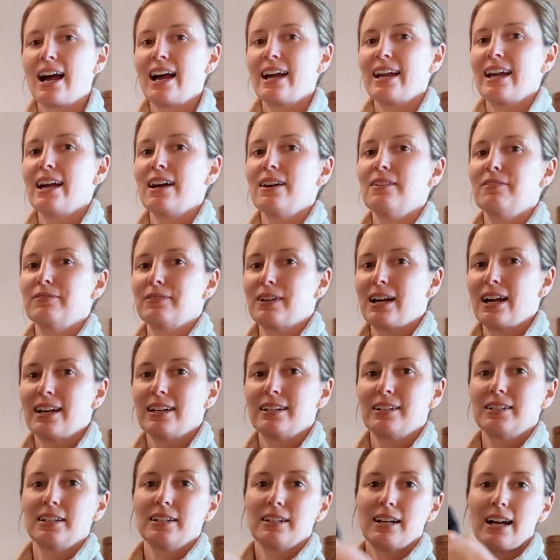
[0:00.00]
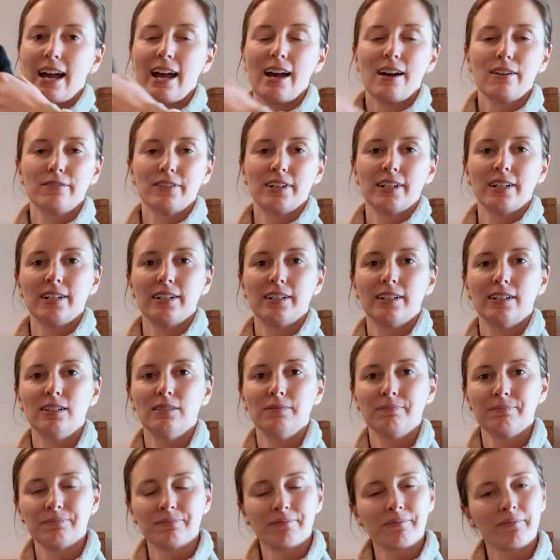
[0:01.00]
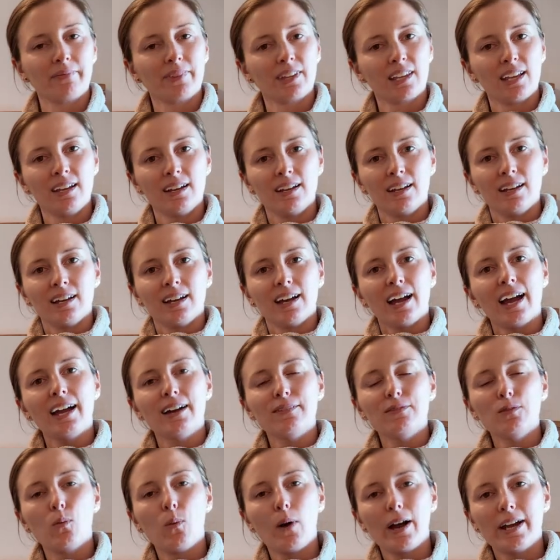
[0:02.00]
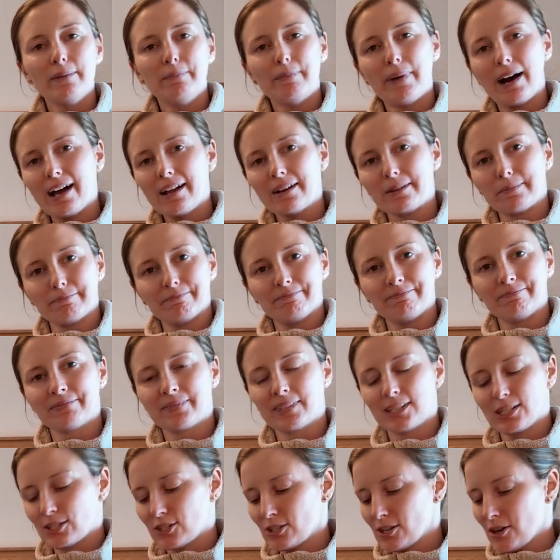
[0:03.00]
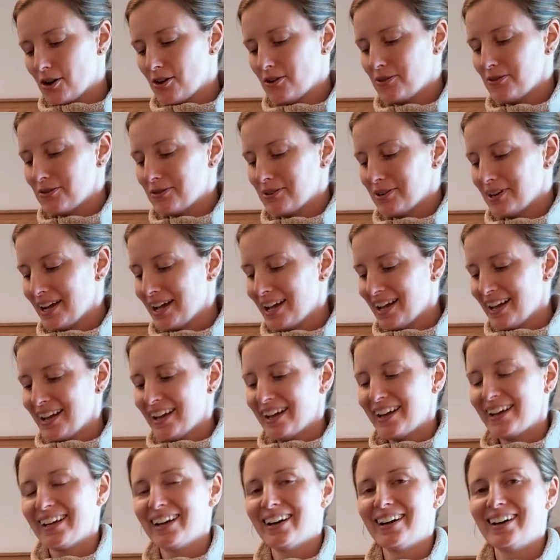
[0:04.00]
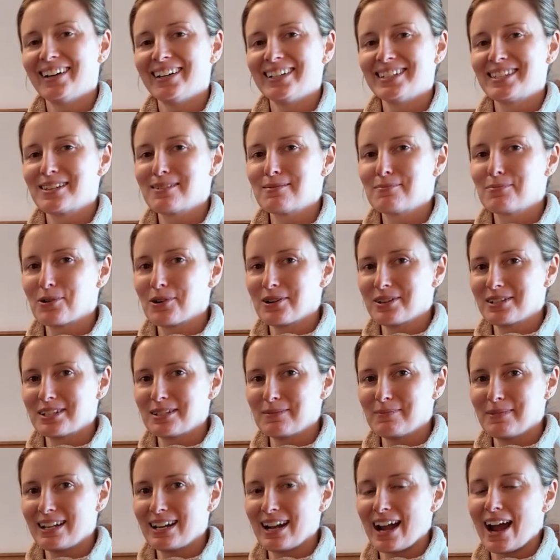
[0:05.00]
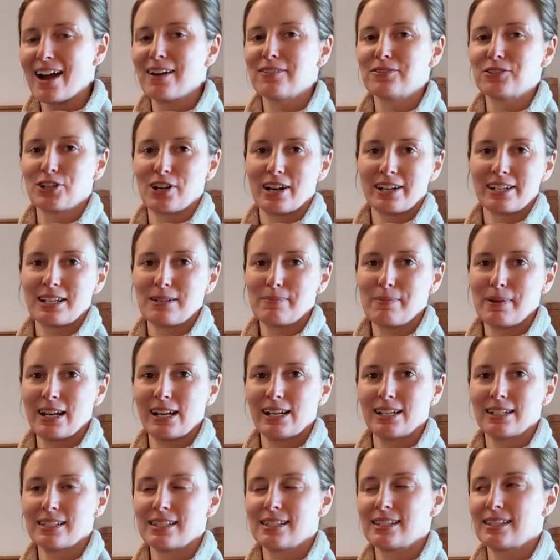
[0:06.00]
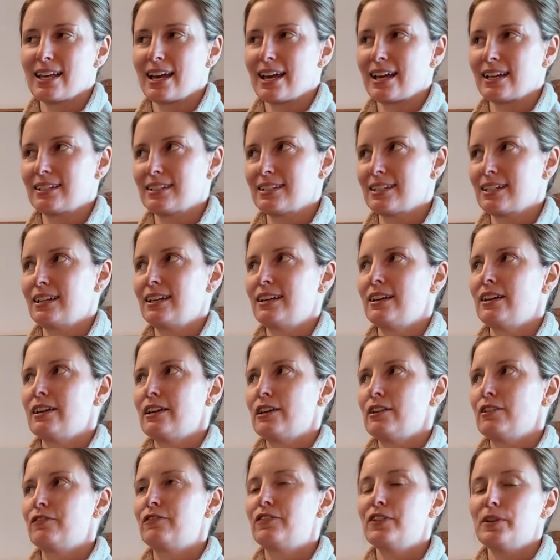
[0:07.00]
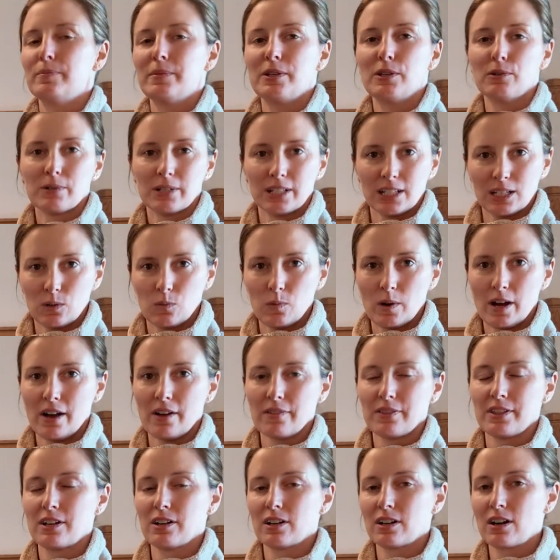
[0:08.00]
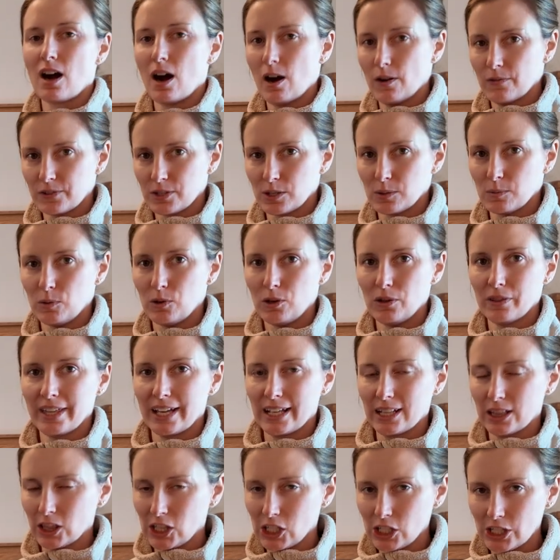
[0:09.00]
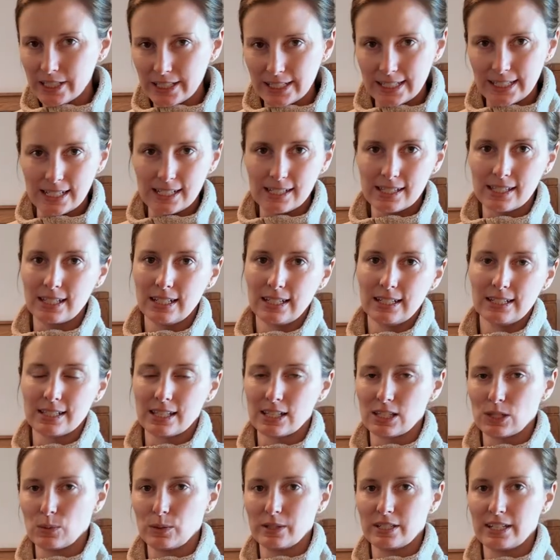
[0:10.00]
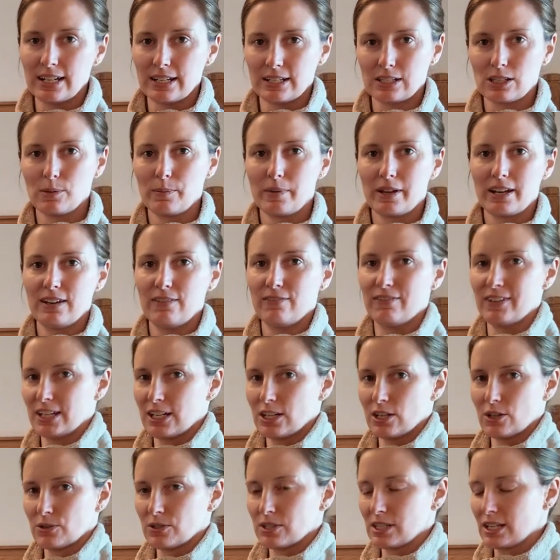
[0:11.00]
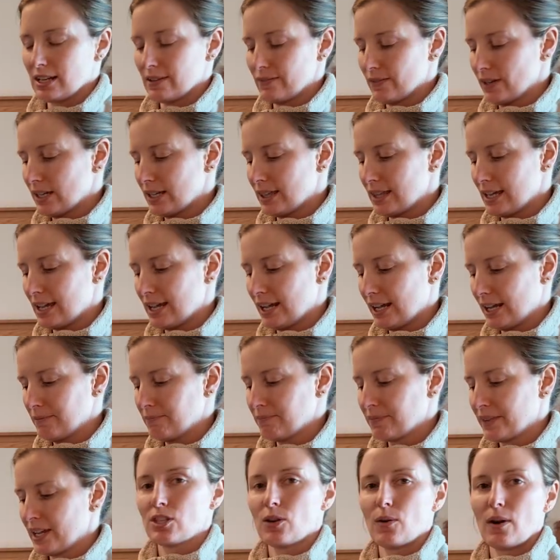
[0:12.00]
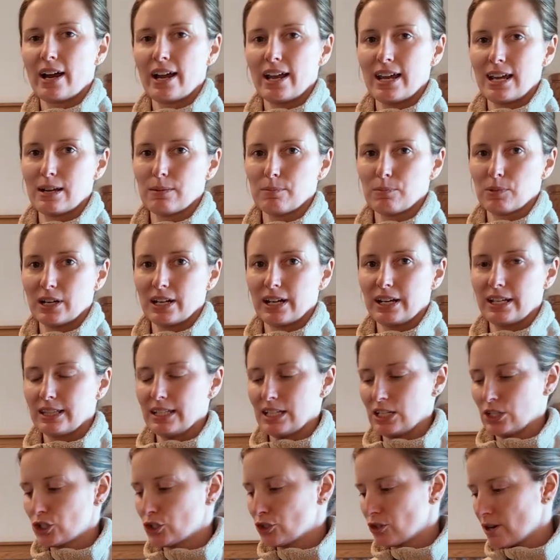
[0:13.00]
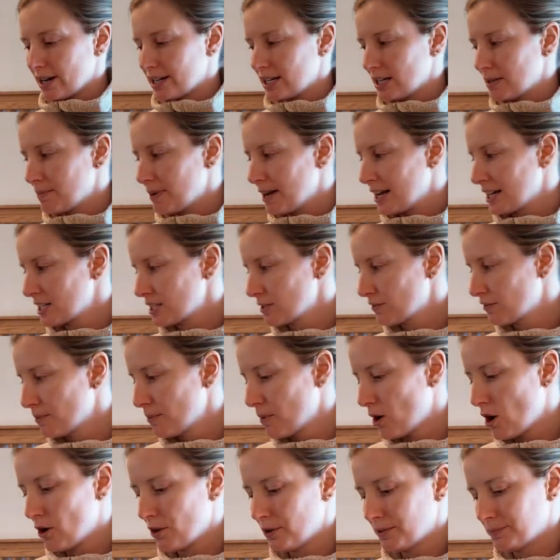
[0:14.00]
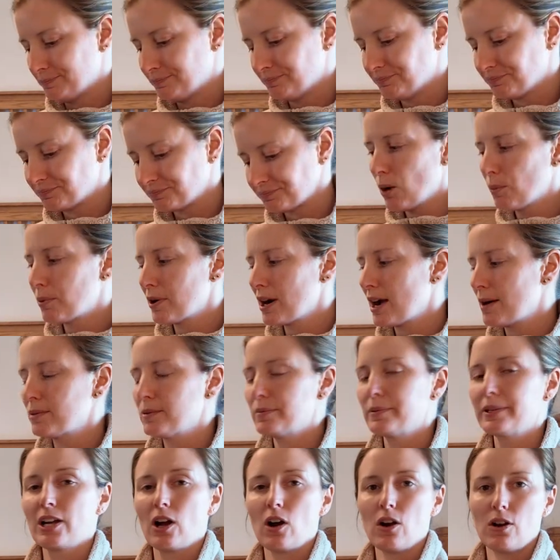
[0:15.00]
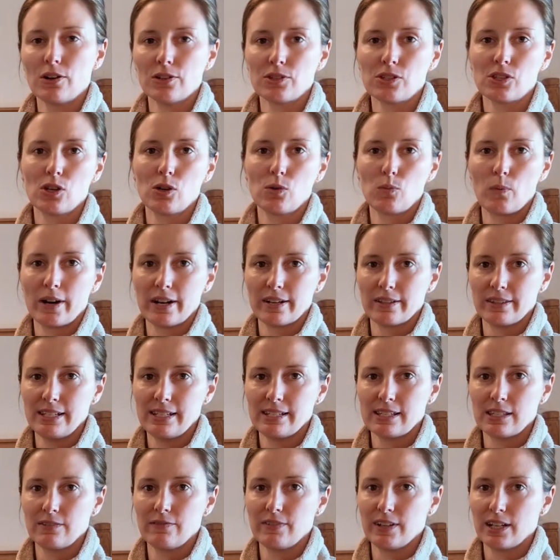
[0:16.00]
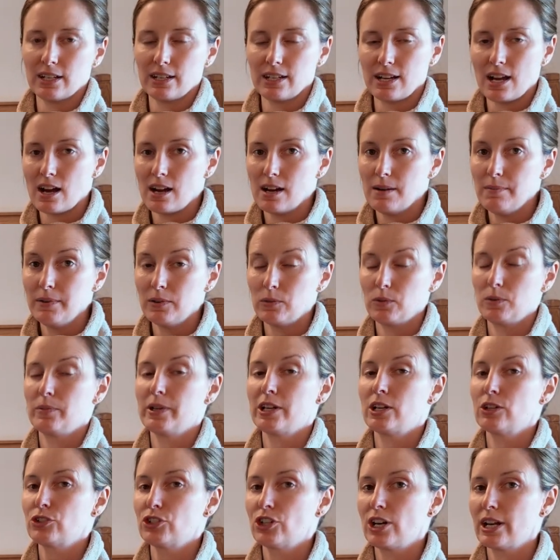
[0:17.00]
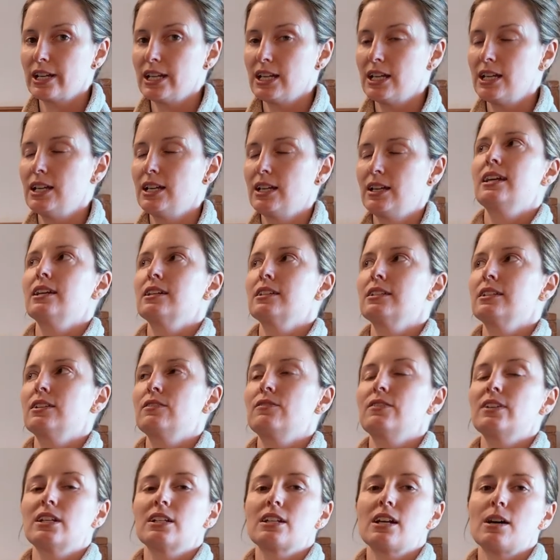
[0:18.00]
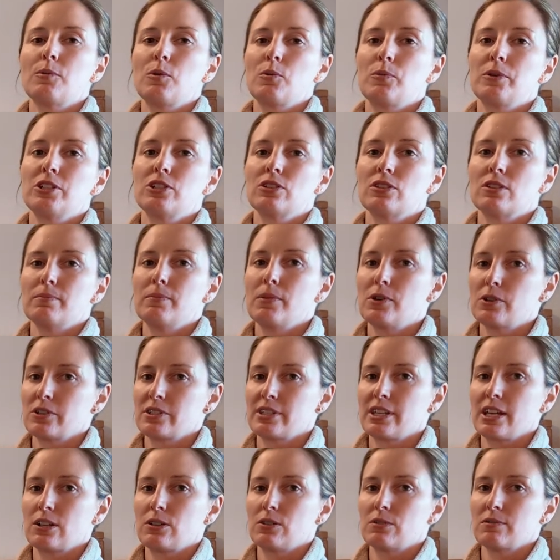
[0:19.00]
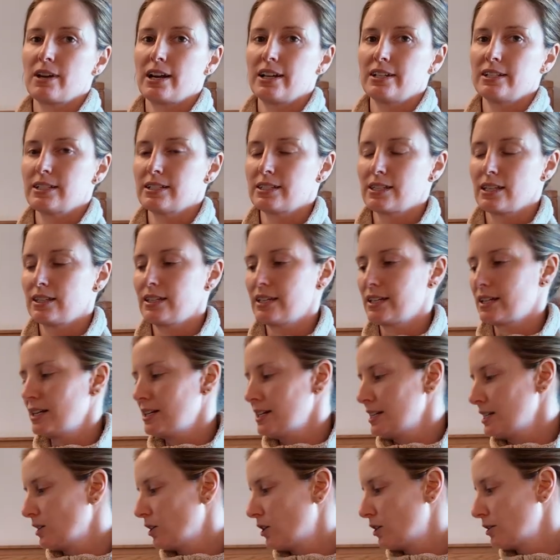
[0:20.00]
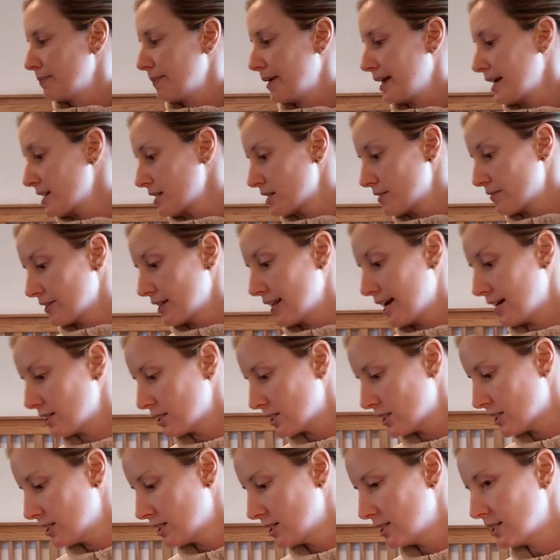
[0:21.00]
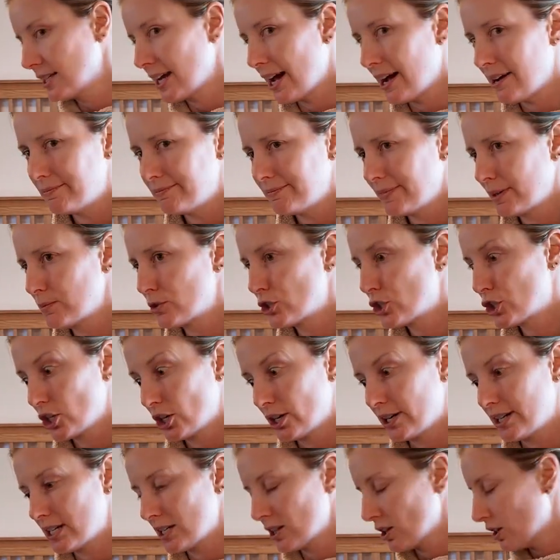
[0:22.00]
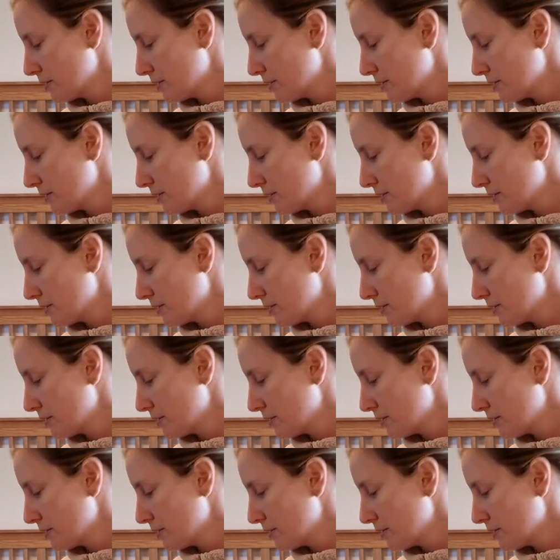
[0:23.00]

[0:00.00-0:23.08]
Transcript: have a wide bottom, so it's important to me to have trekking pants that fit me really well, that are comfortable, that look decent, since we take so many videos and everything. So I am bringing these trekking pants from home. I'll probably also wear these in Vietnam when we go trekking, and in Vietnam when we do the motorcycle ride, because I think I need long pants for that. Yeah, I'm sure I need